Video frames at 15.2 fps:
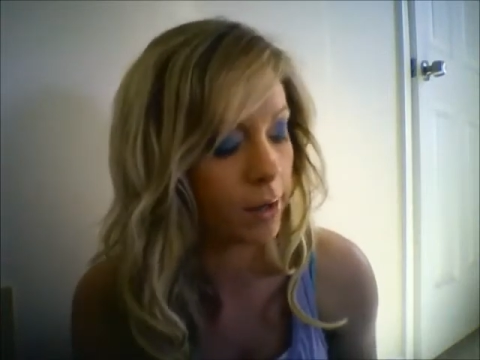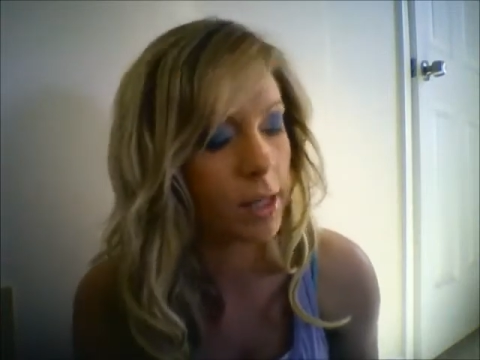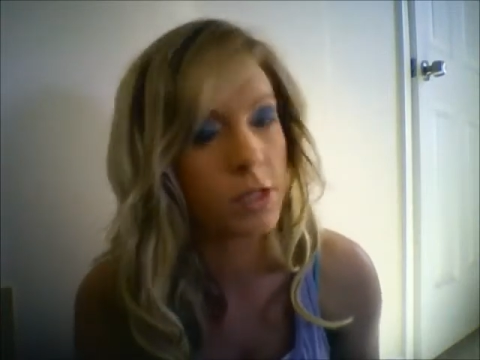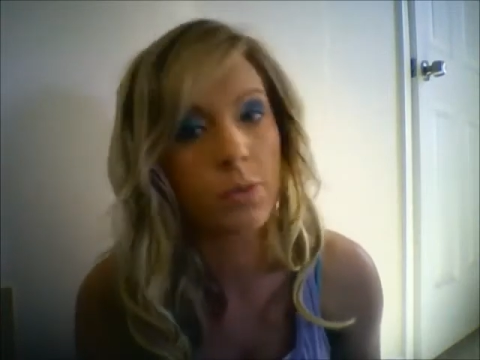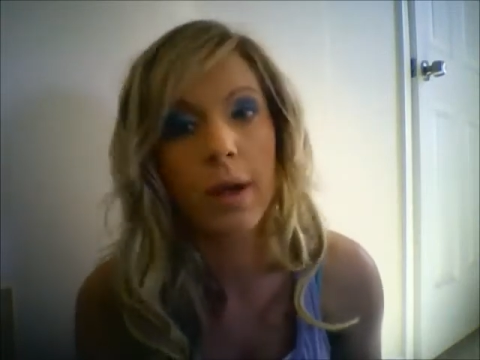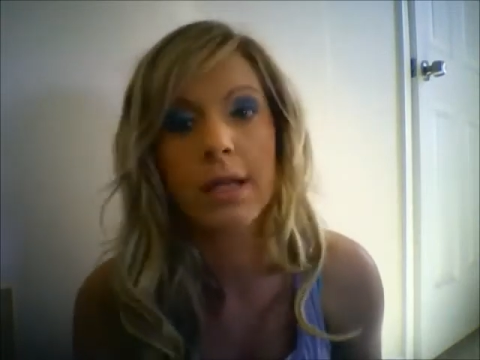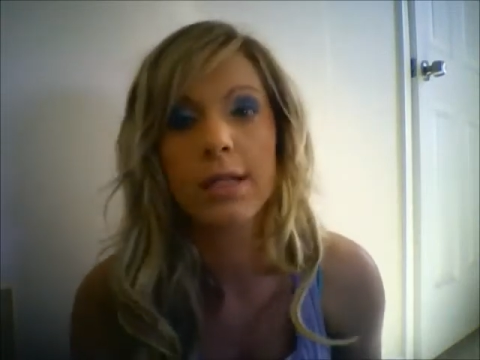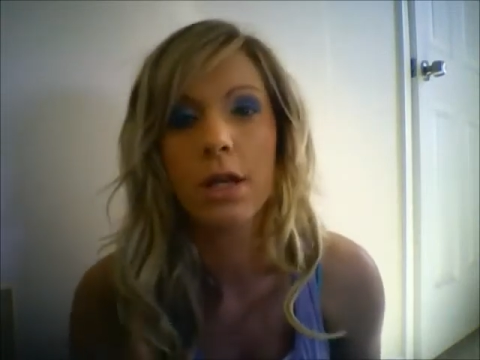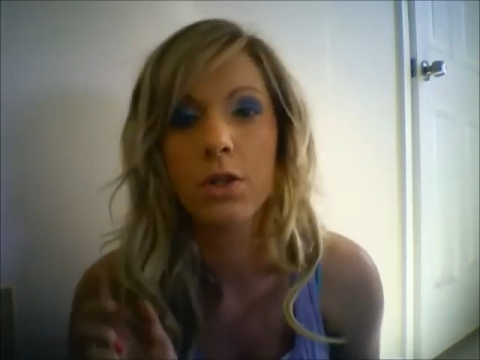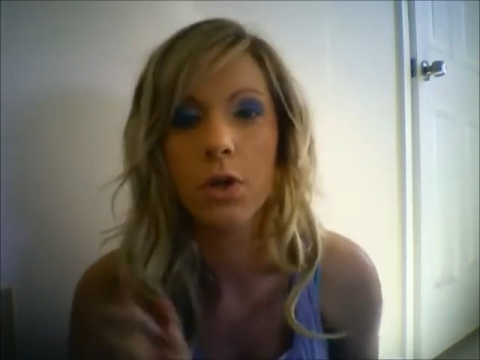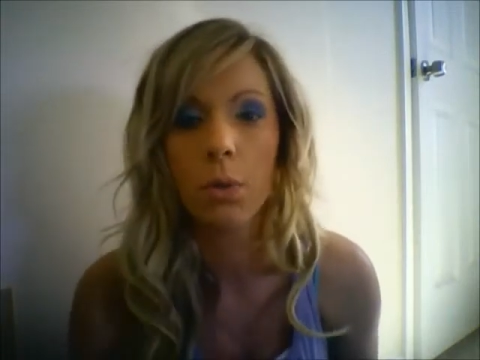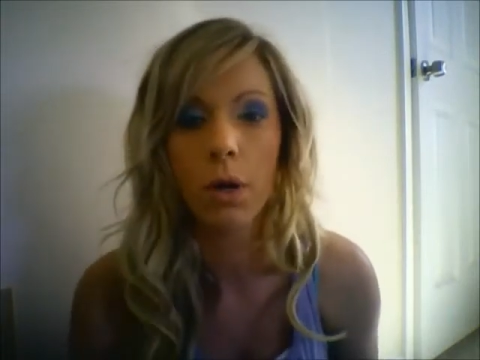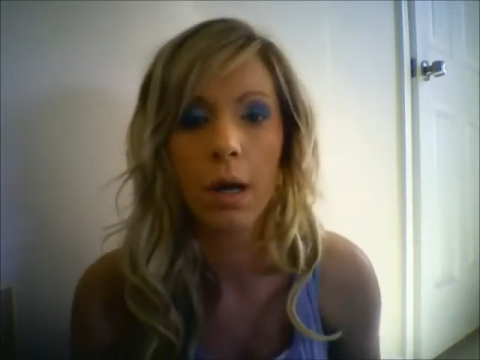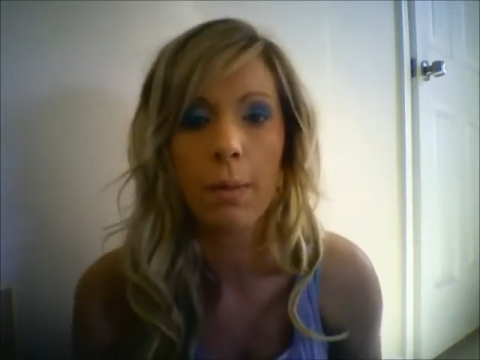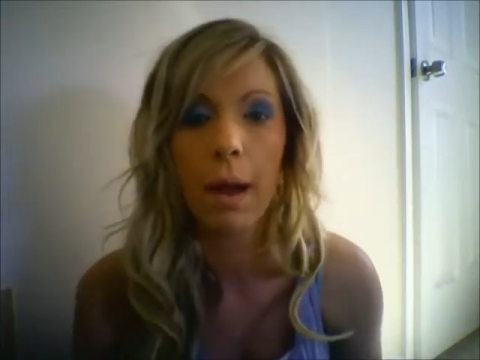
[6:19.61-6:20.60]
That's why I said
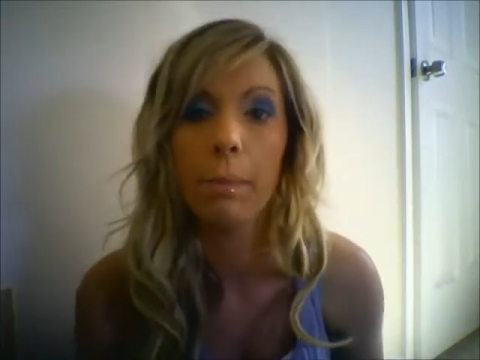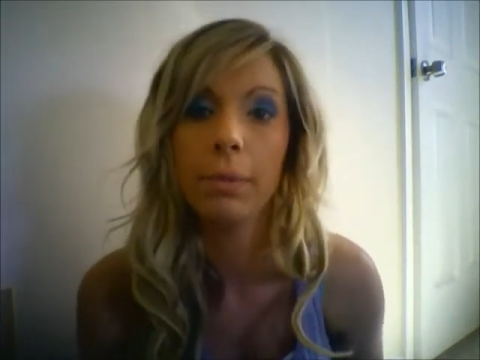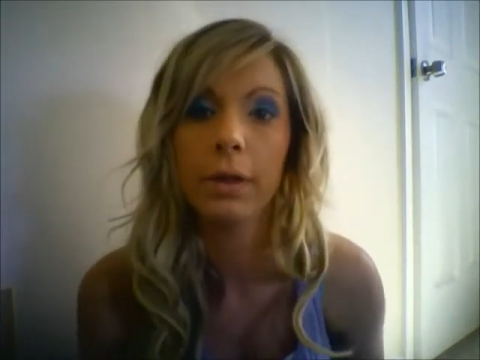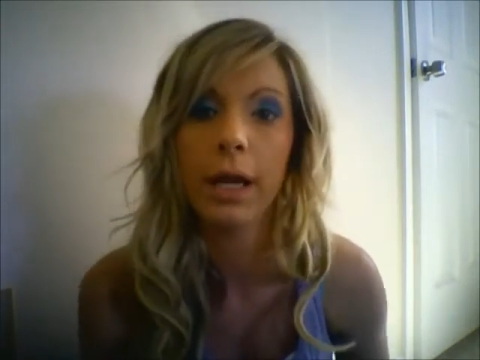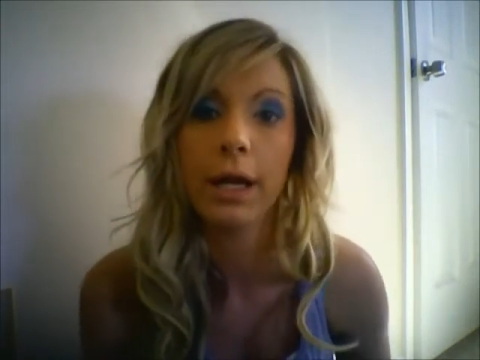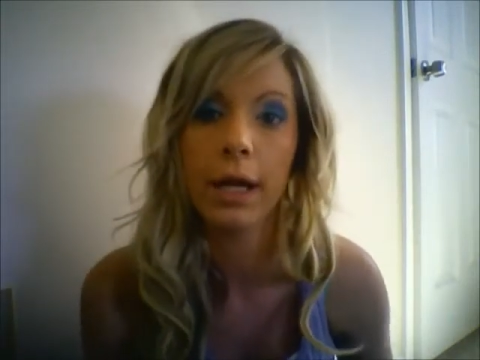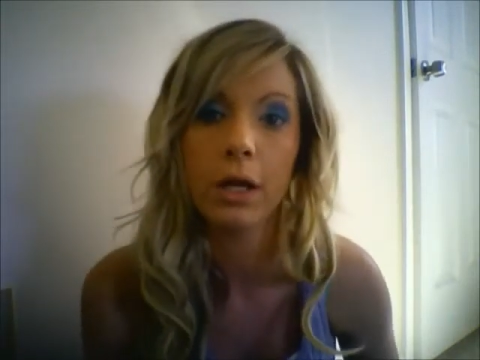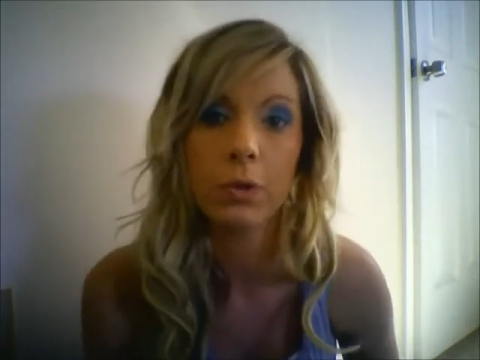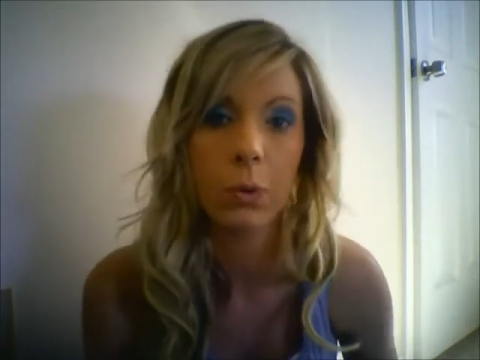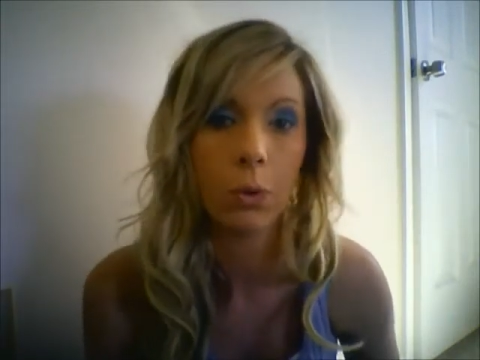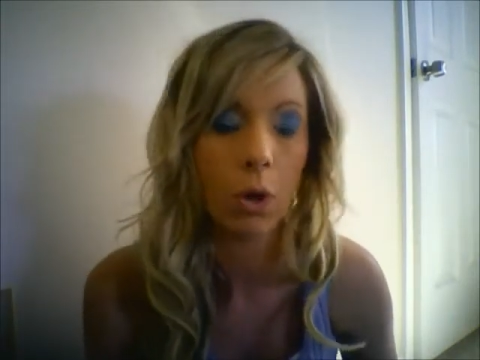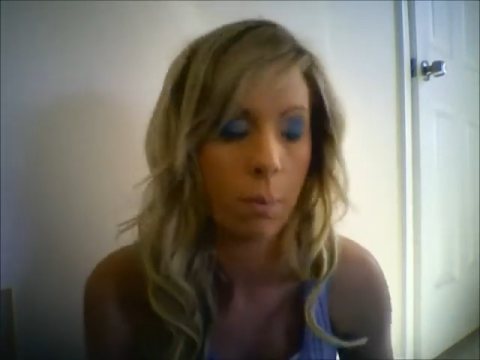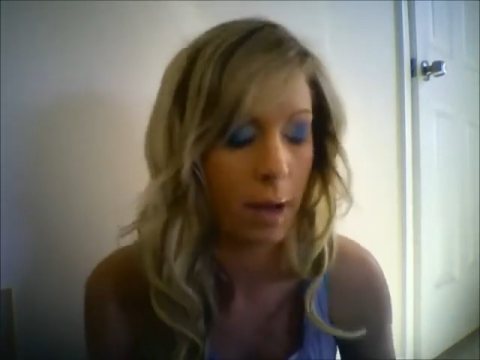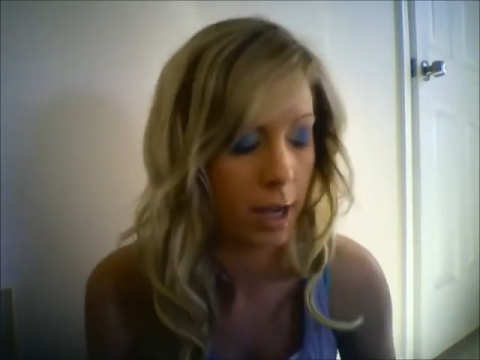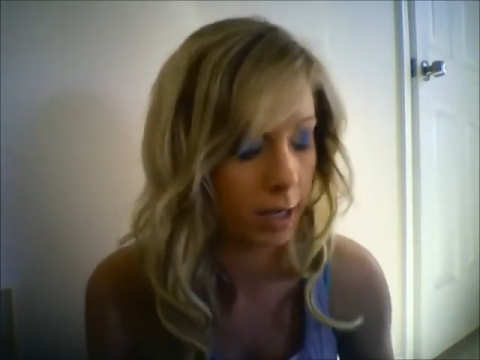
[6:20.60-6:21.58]
don't worry about blending because we'll
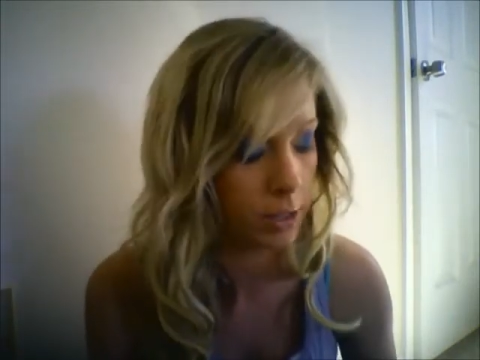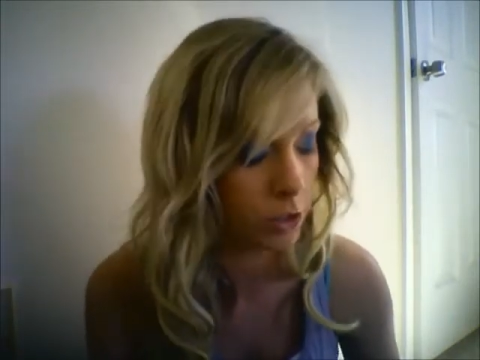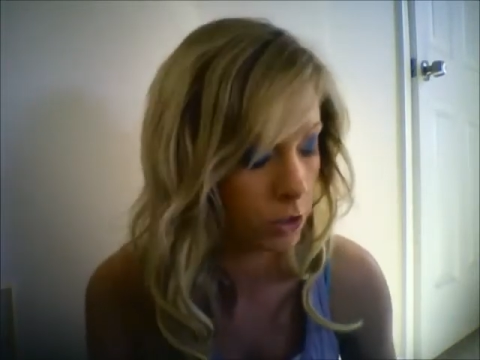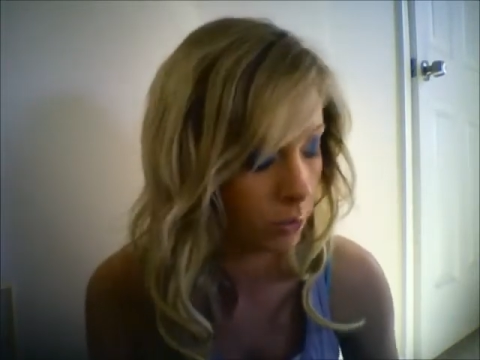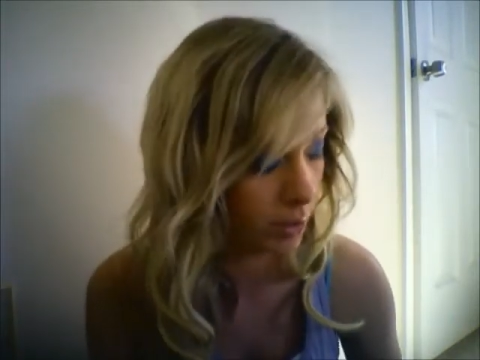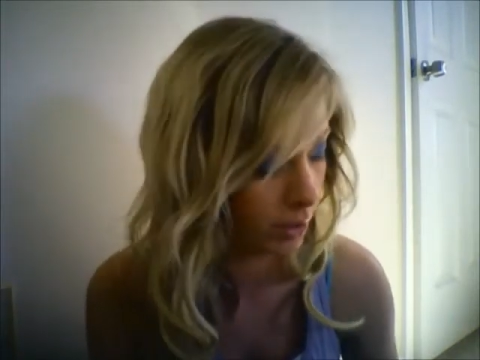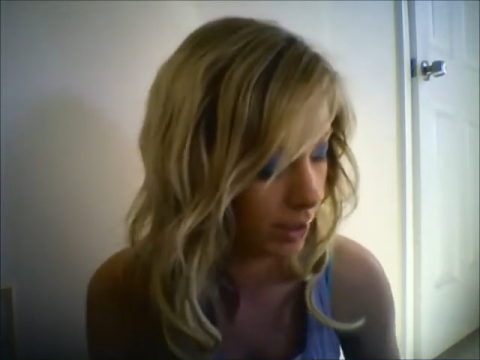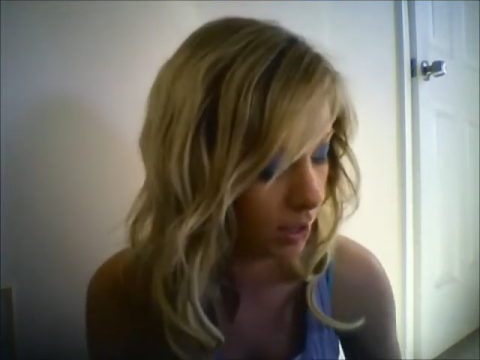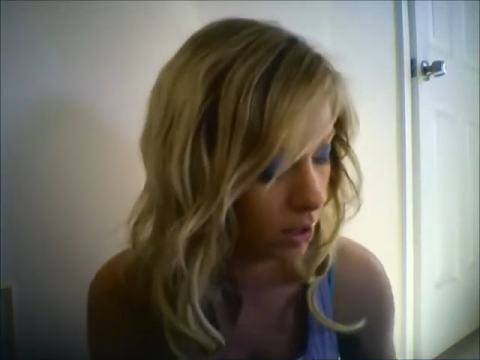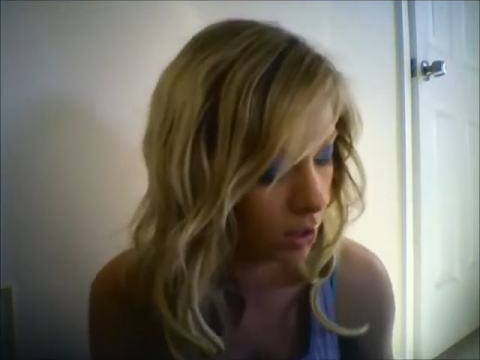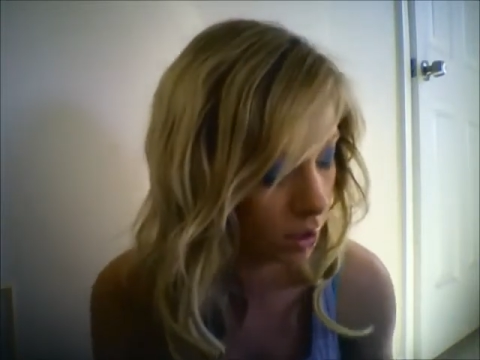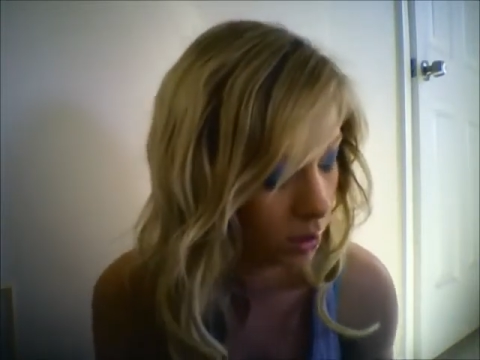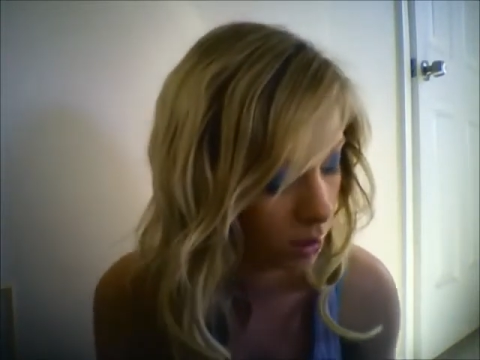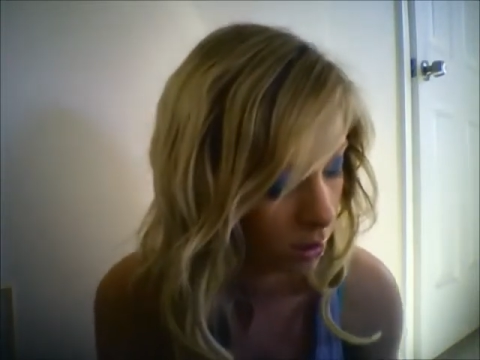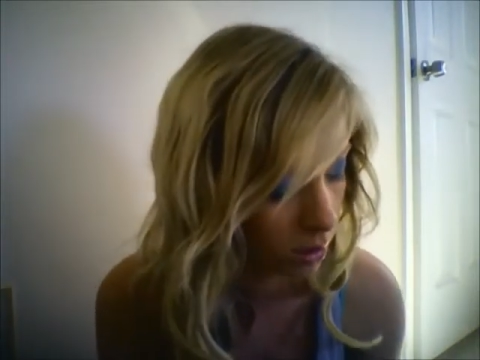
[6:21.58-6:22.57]
go back and do it
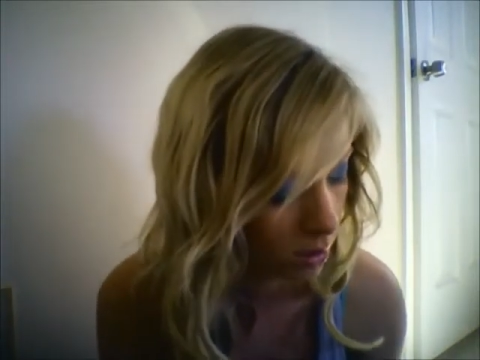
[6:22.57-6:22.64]
later.